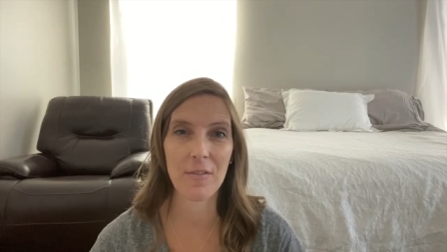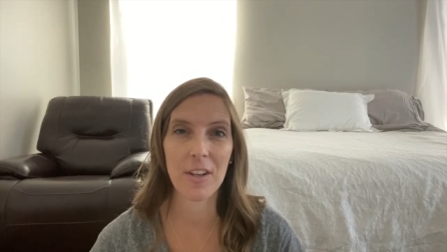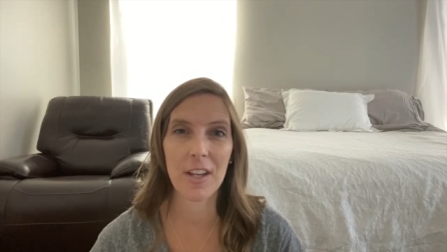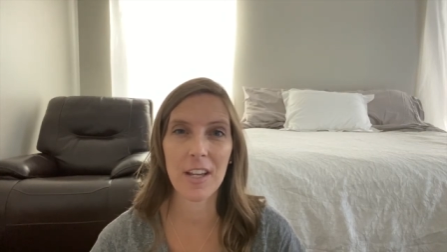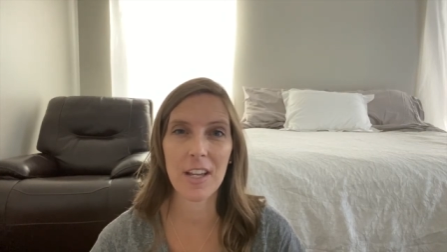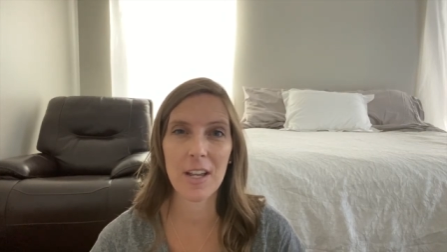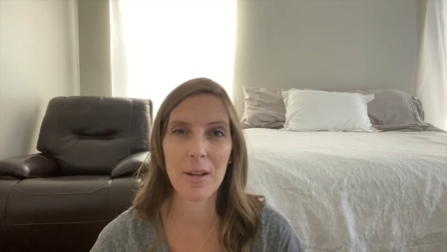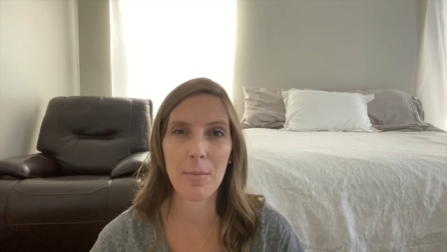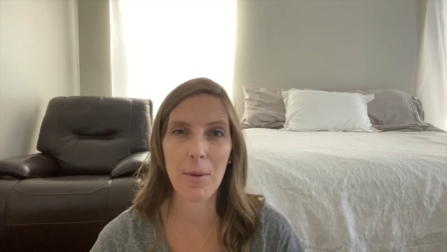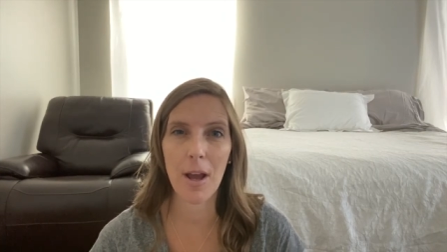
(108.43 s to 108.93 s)

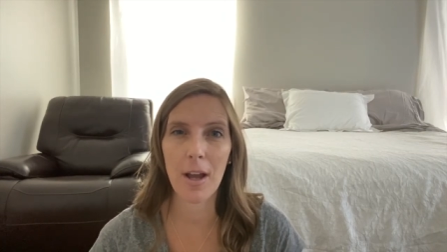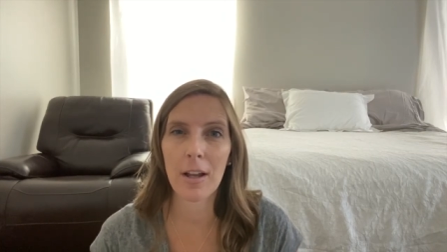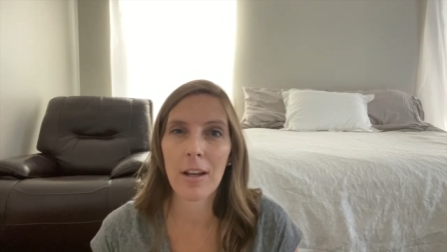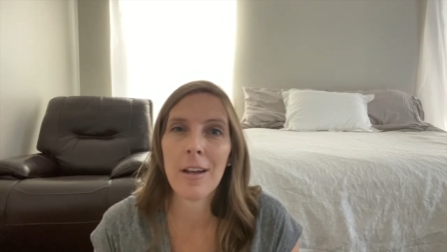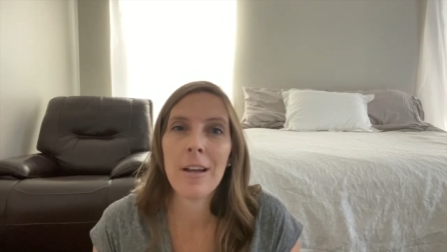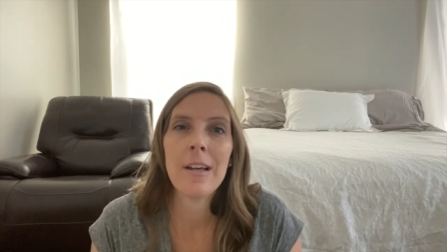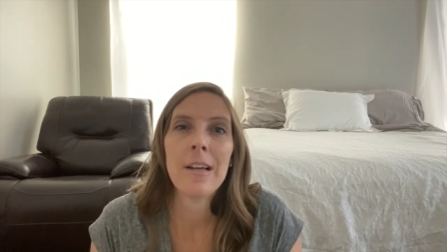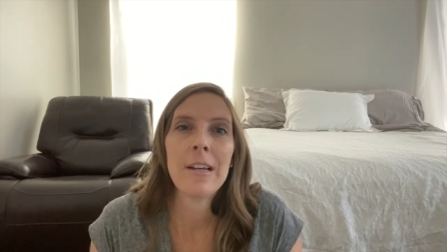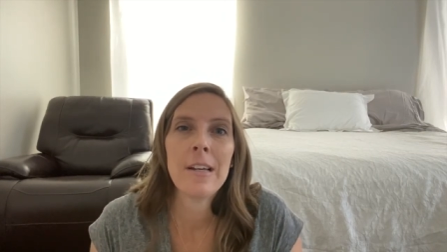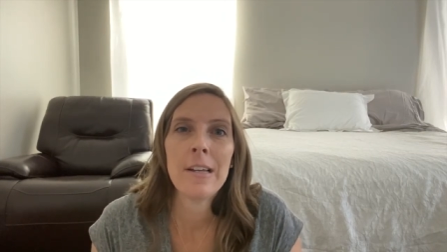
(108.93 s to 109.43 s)
kicking back,
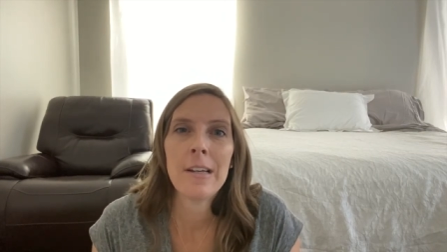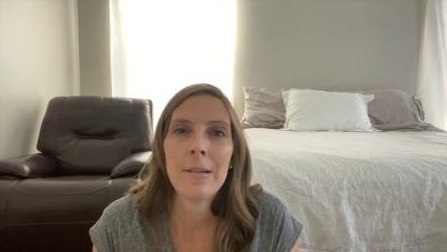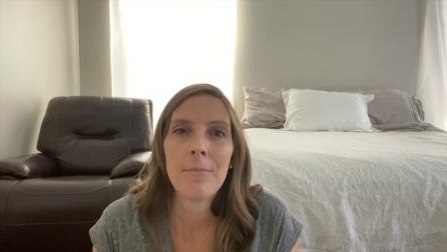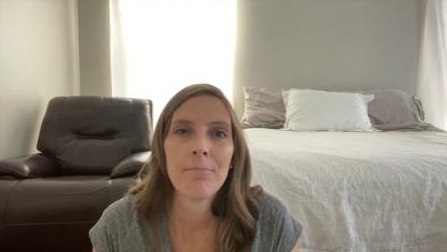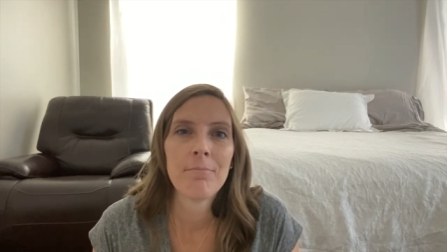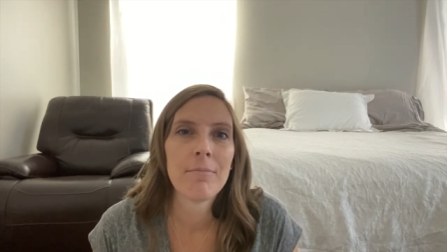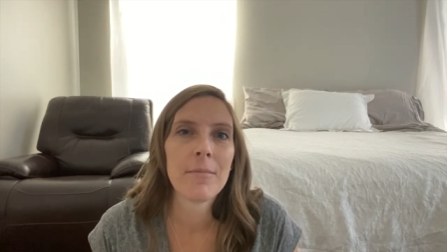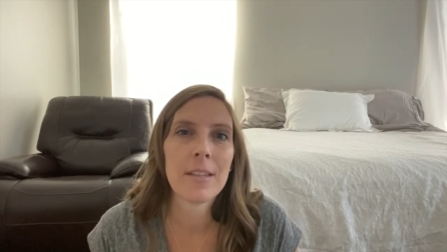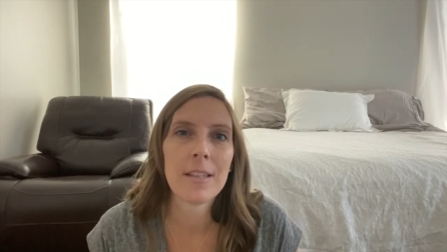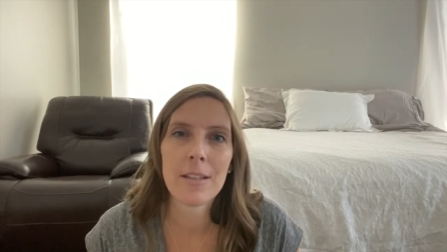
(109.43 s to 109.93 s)

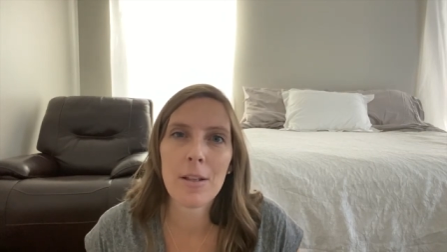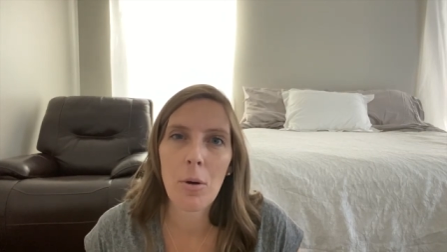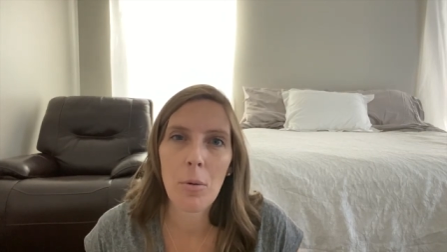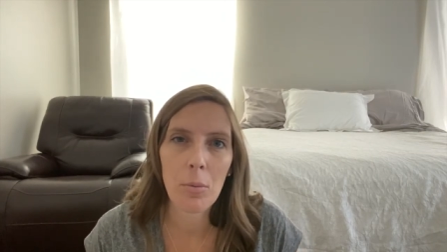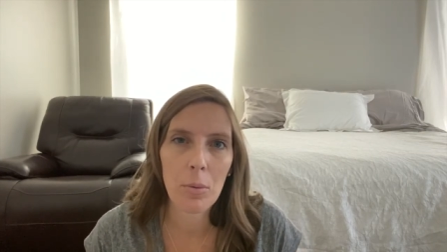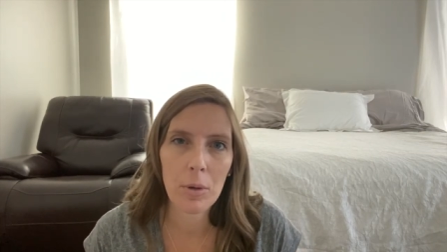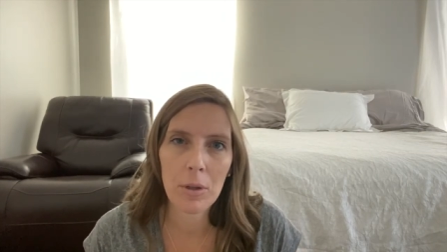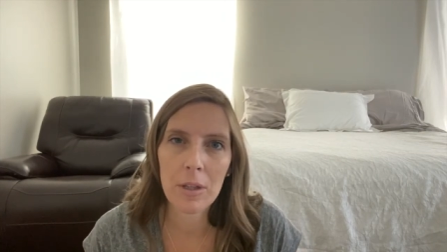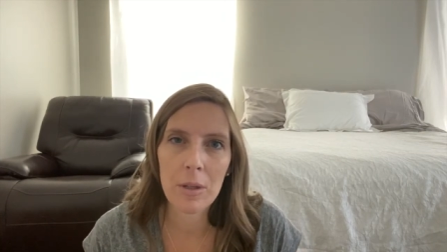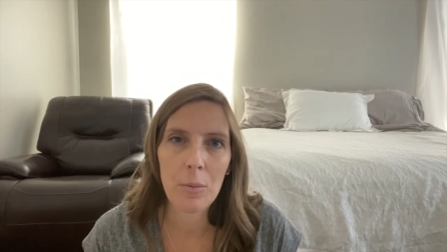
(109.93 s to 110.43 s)
don't
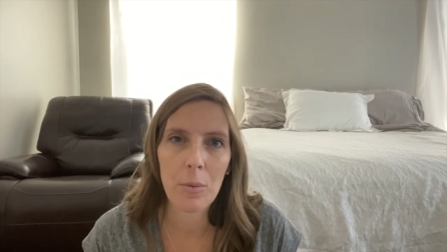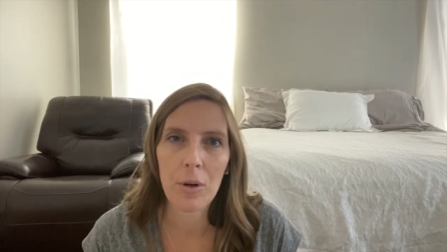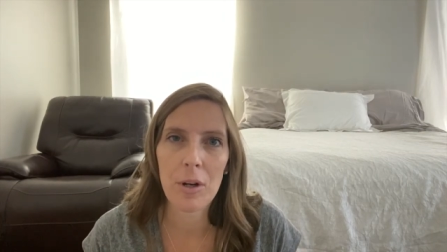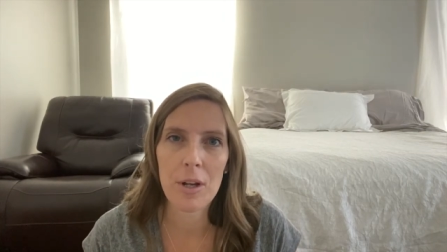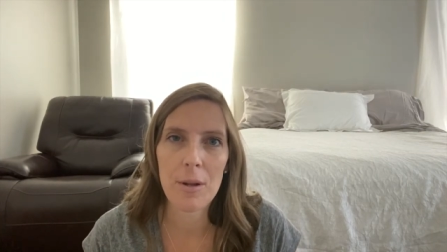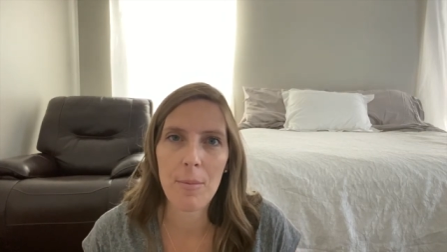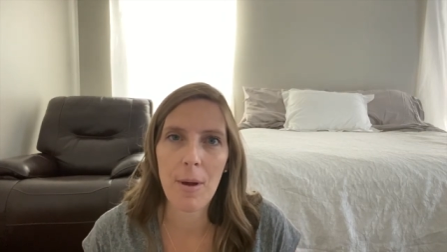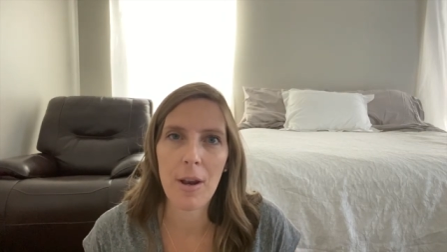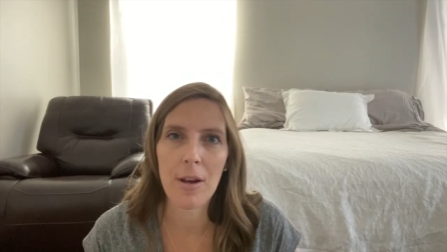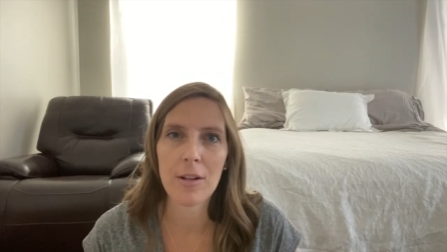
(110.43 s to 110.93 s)
really worry
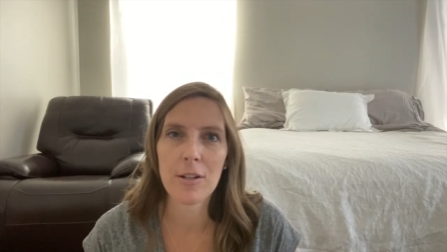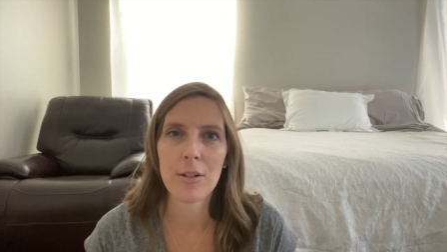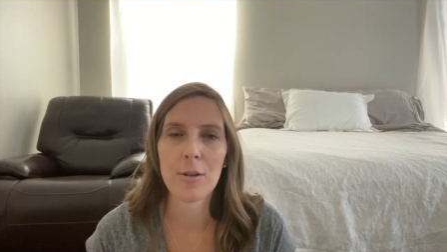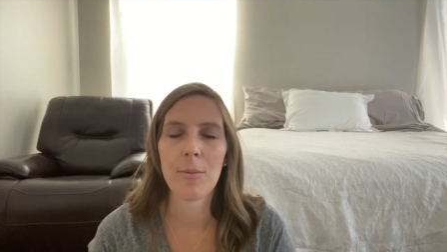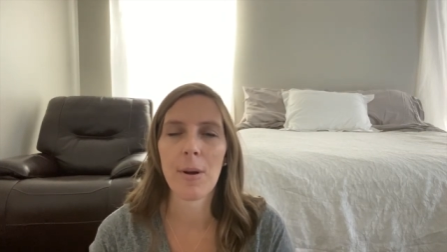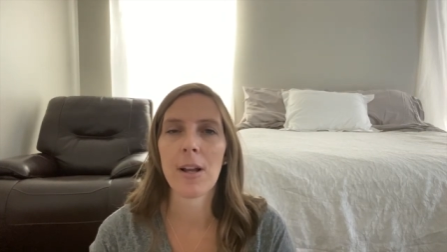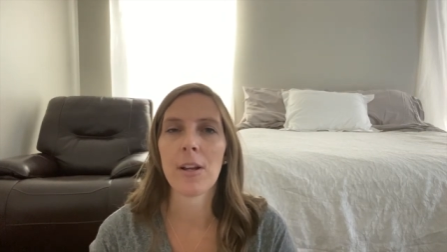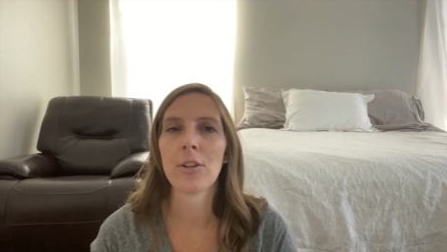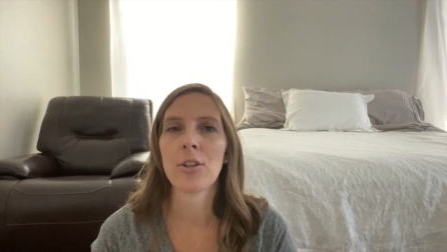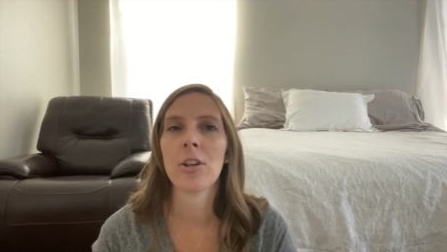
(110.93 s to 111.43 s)
about it too
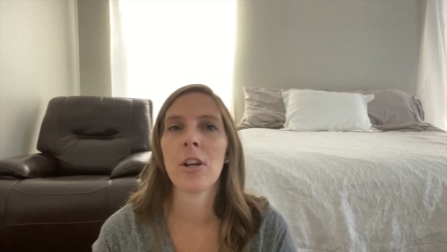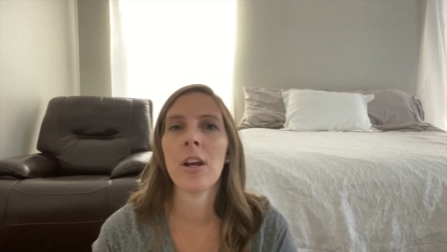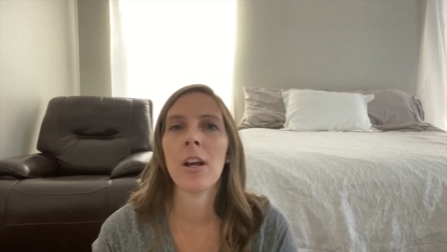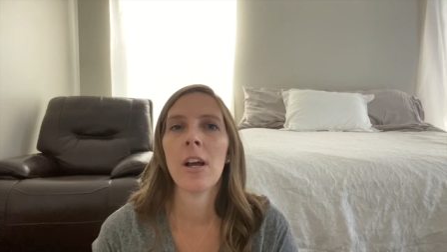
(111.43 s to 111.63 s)
much